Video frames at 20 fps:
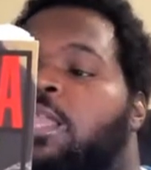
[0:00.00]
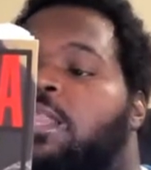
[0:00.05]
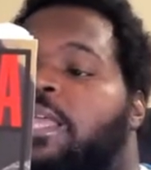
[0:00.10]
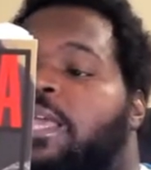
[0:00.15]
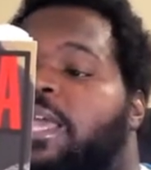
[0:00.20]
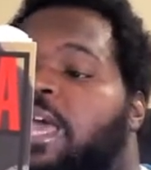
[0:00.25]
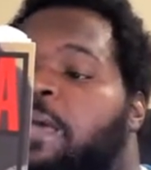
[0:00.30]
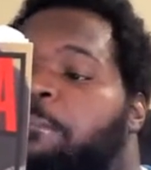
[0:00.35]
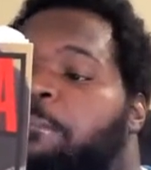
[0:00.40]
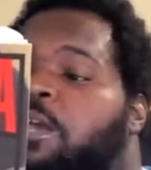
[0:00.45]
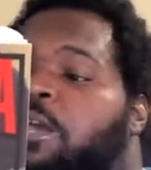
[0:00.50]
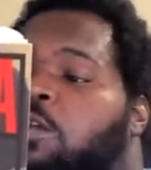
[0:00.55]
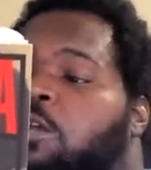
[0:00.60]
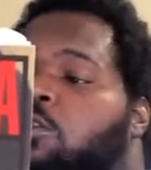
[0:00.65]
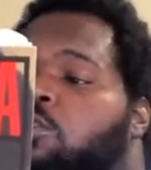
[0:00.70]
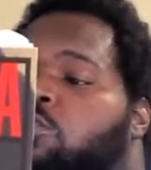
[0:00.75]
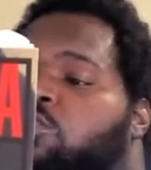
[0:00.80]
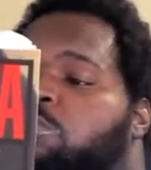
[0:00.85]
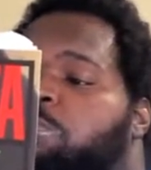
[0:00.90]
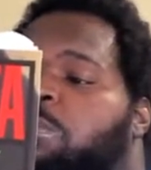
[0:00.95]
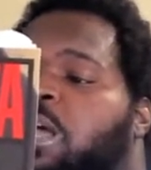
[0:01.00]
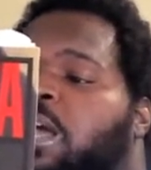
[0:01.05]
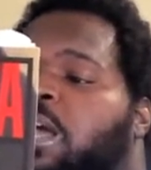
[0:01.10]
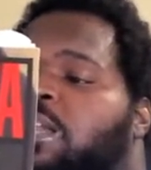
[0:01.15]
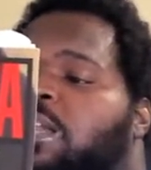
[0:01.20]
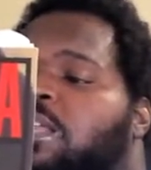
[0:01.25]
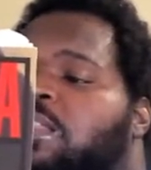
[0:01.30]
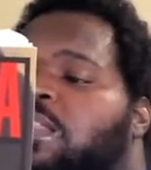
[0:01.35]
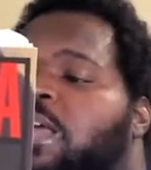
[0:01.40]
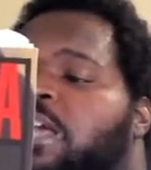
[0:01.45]
They kept me under those
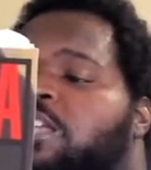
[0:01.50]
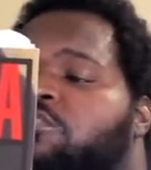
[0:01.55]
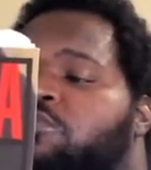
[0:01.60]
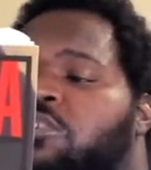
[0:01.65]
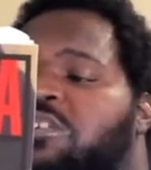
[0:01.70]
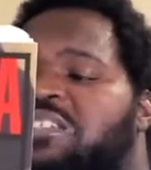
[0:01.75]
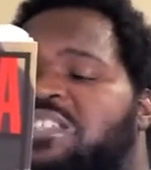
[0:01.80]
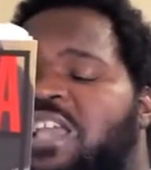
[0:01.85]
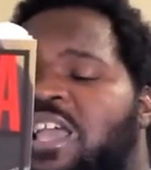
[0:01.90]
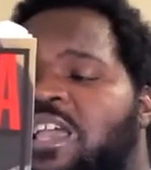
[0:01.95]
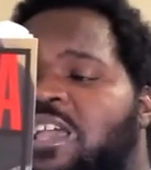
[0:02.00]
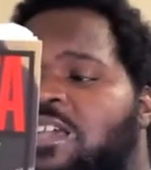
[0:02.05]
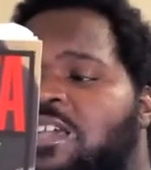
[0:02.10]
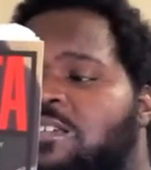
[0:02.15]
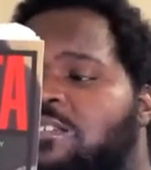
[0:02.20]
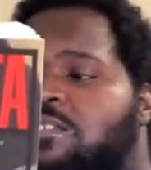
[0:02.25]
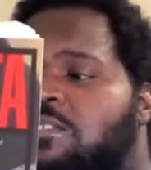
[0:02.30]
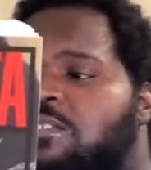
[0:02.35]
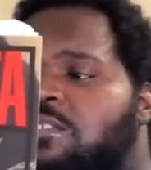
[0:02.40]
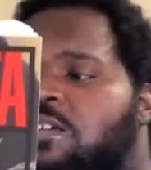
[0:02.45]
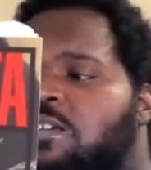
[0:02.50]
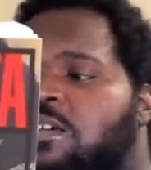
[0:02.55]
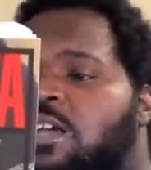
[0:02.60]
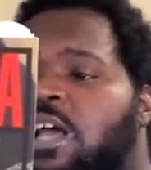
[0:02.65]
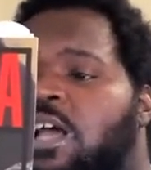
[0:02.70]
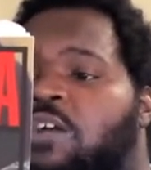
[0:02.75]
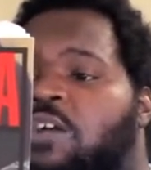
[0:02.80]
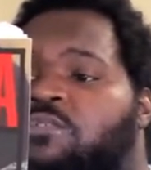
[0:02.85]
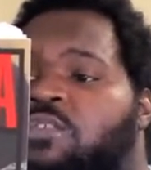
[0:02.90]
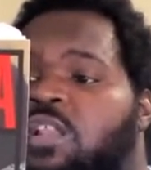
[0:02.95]
blinding lights for days.
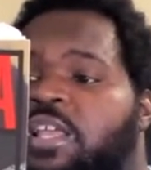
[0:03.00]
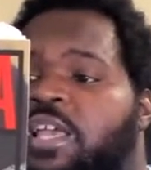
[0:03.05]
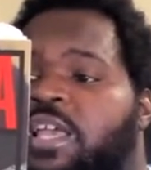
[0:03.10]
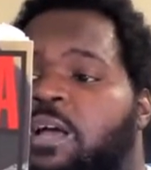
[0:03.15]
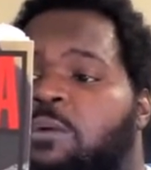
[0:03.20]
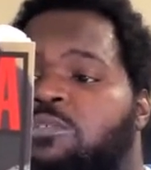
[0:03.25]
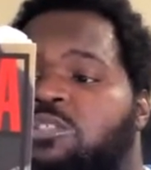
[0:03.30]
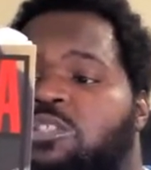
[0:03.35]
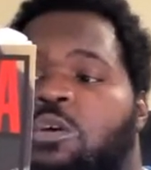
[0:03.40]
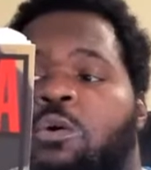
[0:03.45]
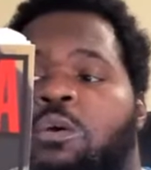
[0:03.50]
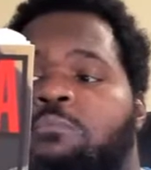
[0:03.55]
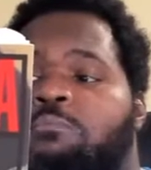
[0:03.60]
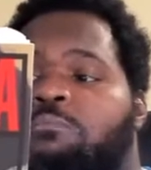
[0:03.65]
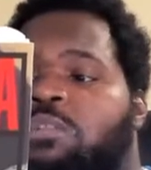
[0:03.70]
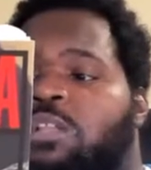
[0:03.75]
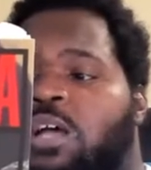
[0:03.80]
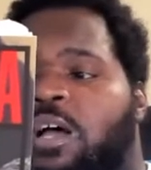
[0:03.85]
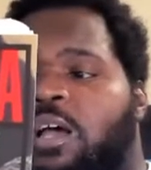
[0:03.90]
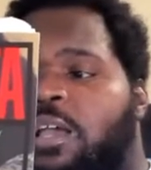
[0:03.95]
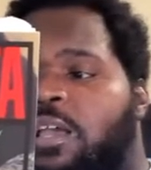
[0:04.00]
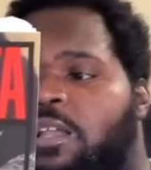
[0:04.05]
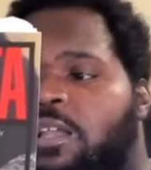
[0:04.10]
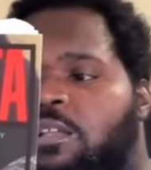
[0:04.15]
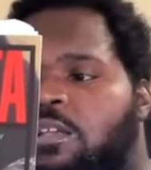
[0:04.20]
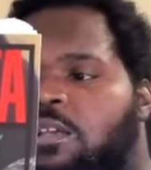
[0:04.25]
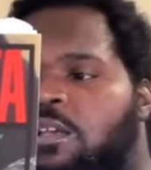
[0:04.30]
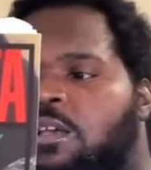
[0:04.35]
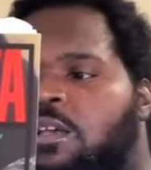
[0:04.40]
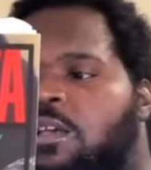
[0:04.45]
I felt like I was going
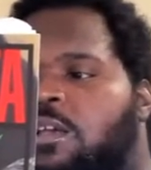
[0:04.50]
blind.